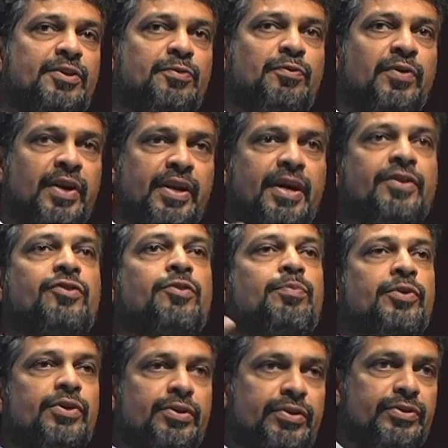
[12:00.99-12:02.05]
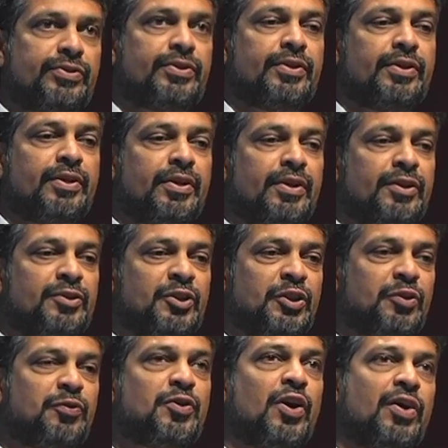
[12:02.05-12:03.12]
to fund entrepreneurs. So
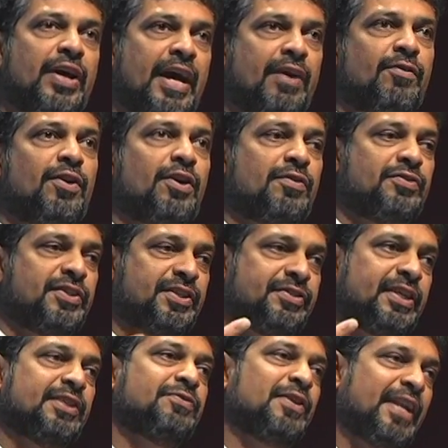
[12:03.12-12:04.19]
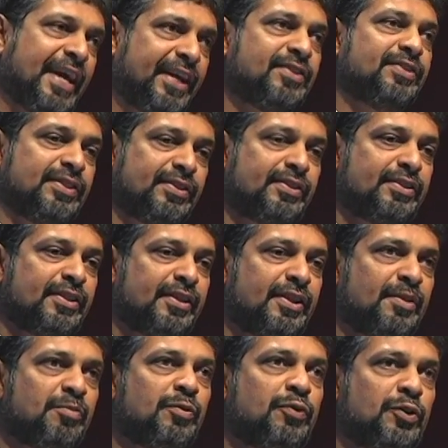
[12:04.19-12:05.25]
you've got to have a lot of successful exits
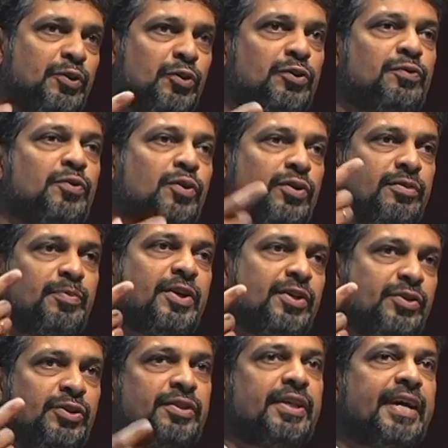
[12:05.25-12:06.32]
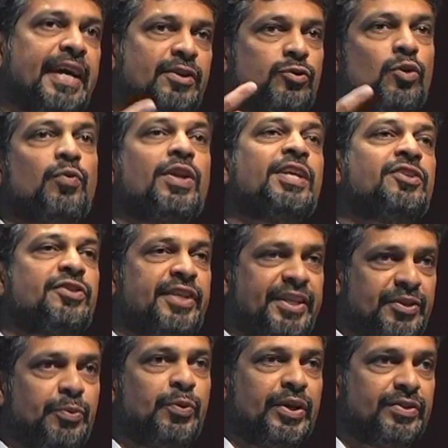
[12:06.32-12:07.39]
before those folks, because those are the guys who are willing to
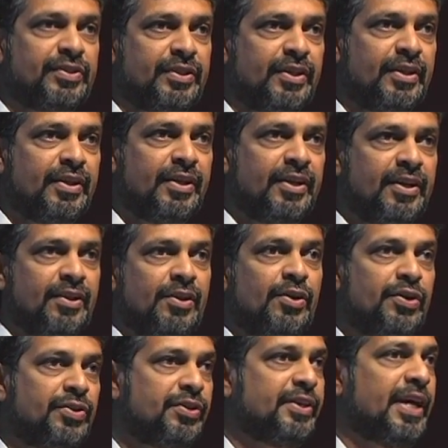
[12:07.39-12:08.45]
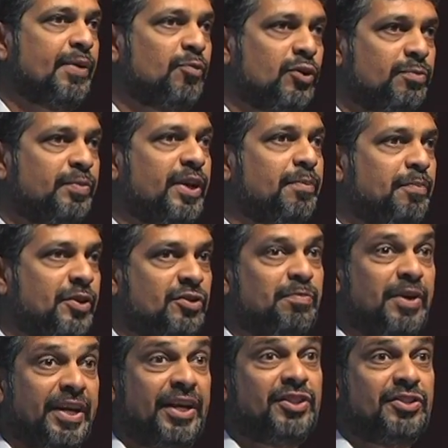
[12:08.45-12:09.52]
take the risk. Because a lot of the time what's being pitched
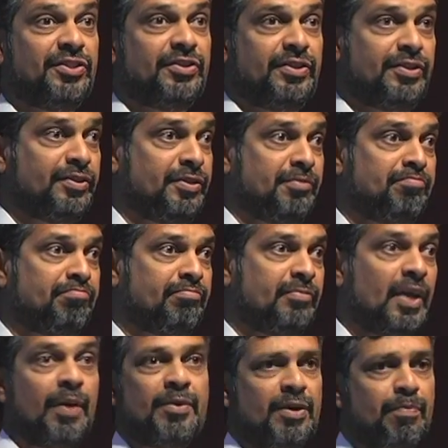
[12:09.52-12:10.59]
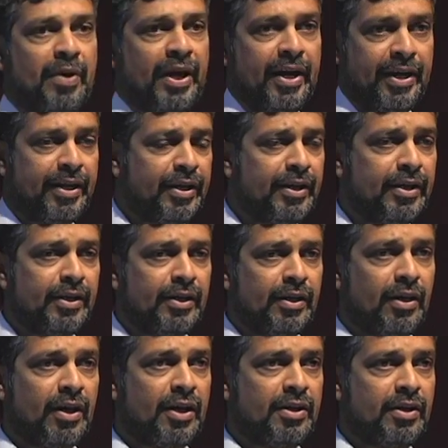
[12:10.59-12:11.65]
by angels by
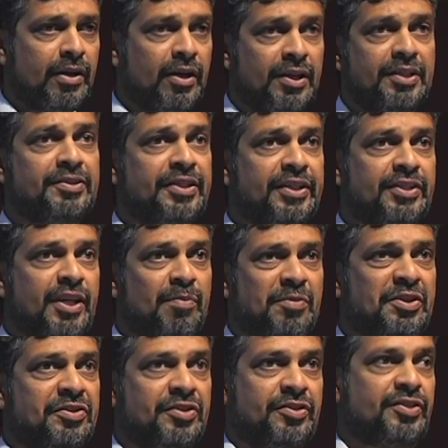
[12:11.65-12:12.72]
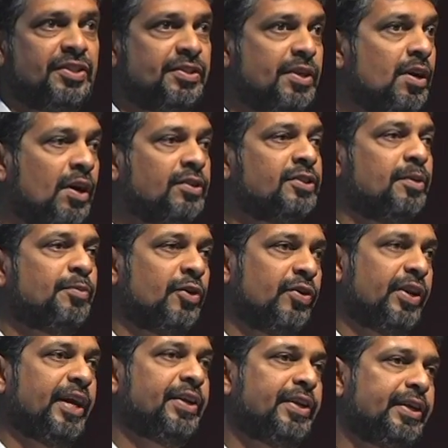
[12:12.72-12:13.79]
early stage companies is just a concept or
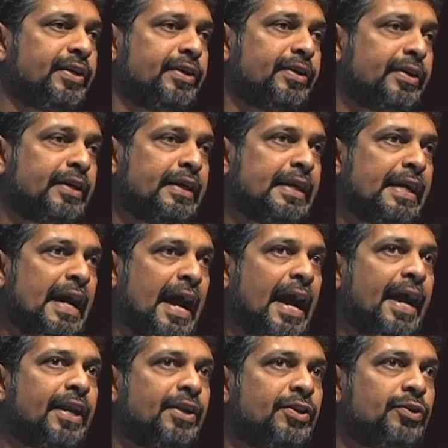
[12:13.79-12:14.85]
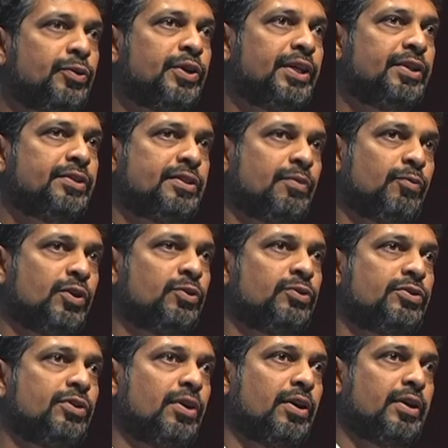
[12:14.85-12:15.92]
an idea. And you need someone
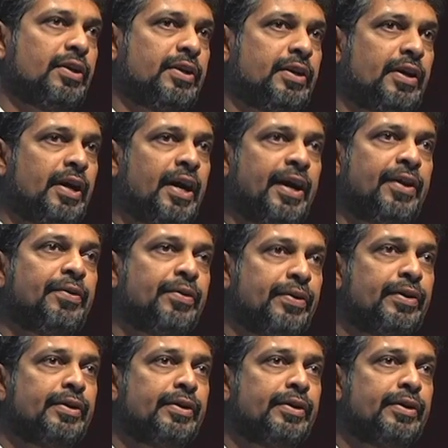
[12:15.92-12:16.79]
who's got a high